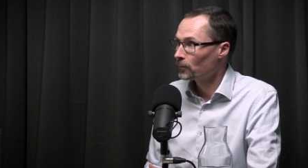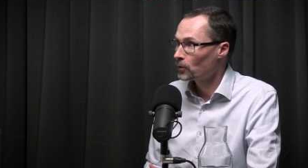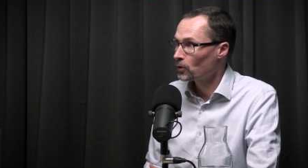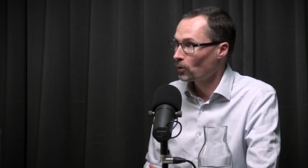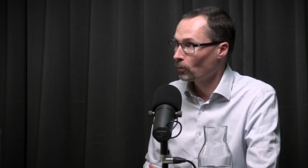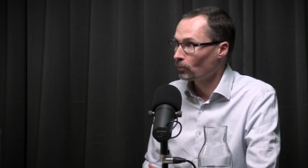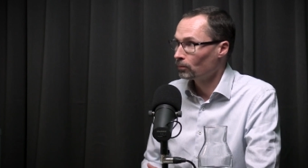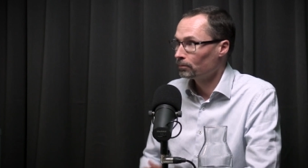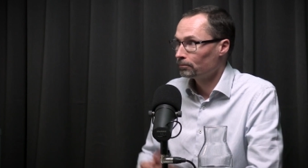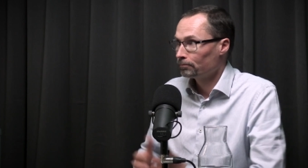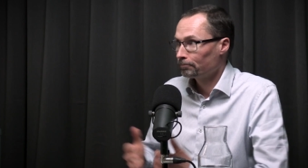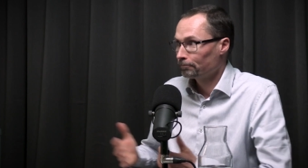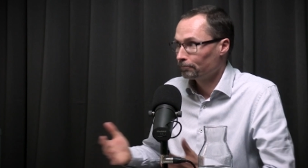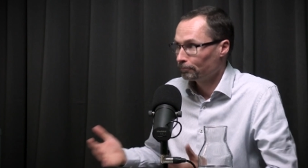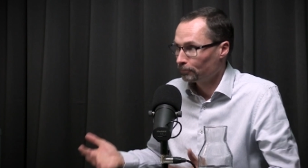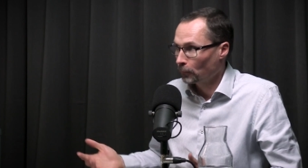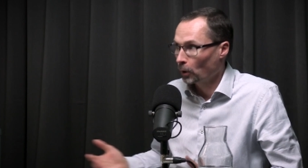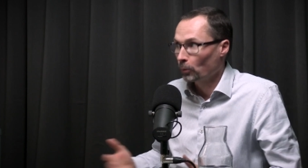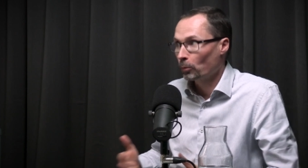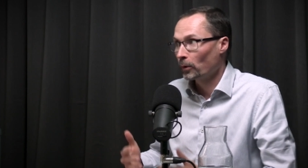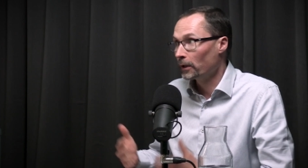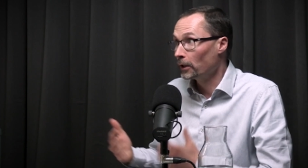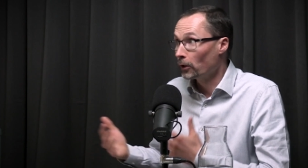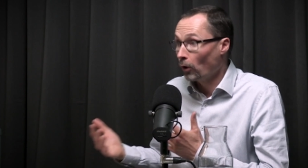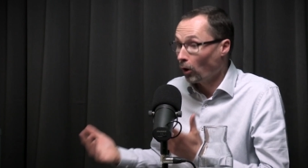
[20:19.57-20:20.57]
So
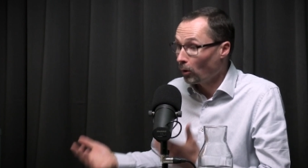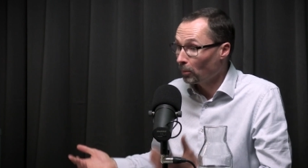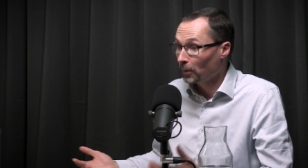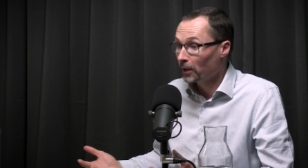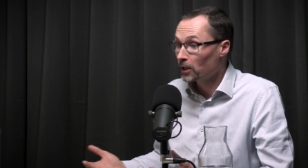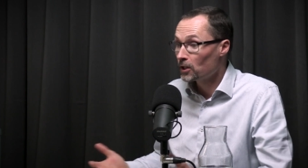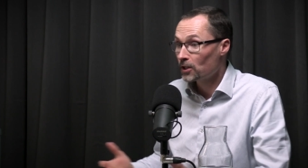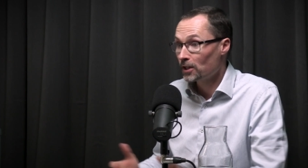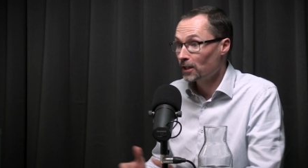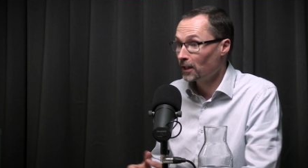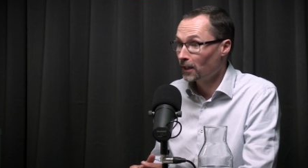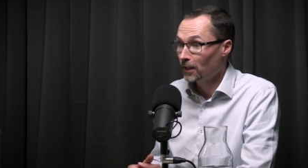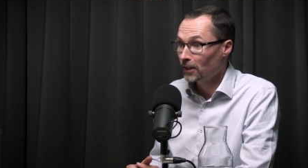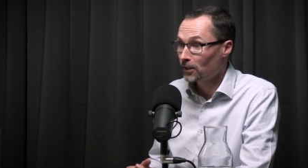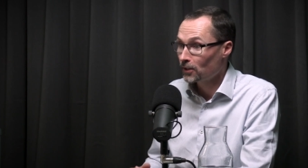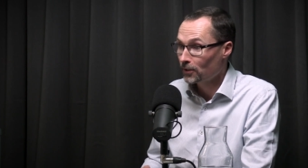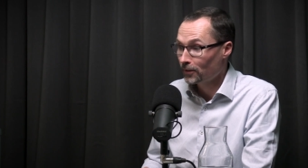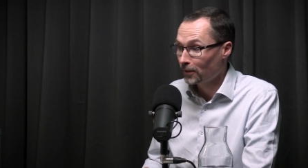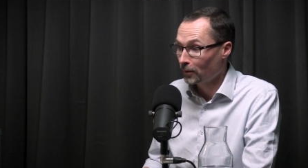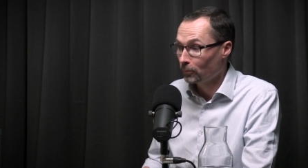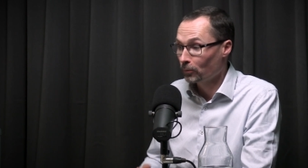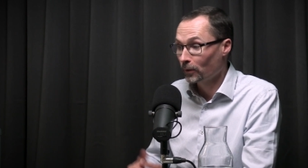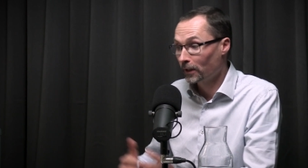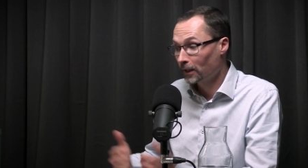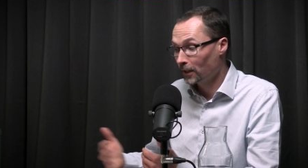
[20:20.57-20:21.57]
what we normally see is
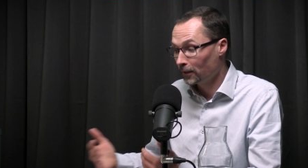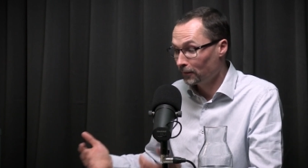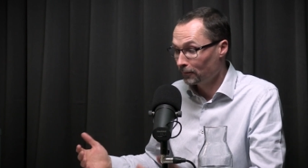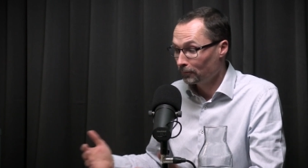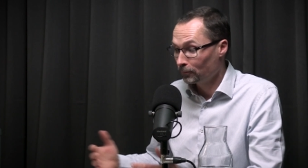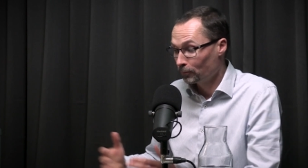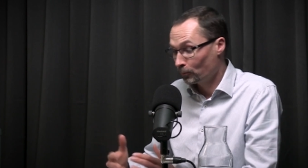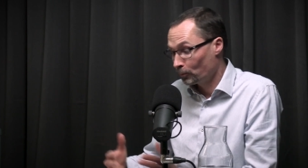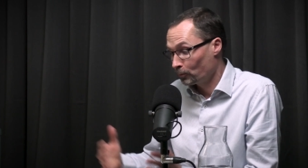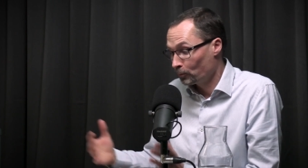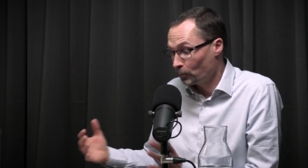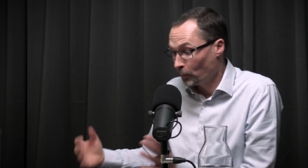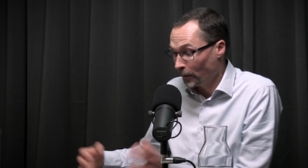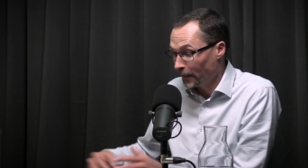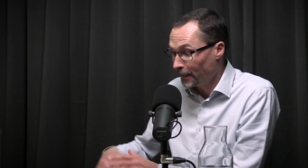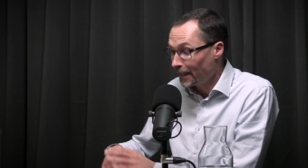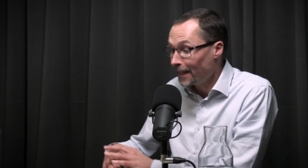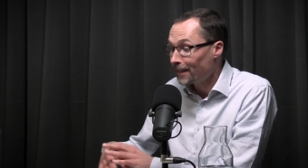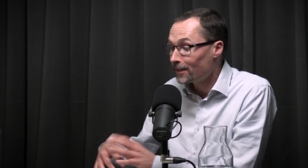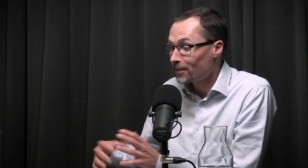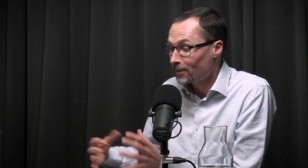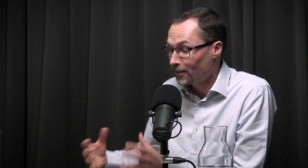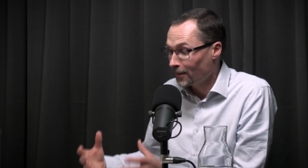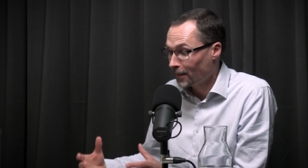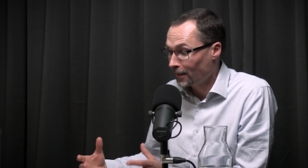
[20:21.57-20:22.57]
that we can, when
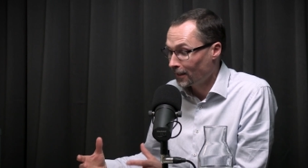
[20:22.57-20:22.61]
that's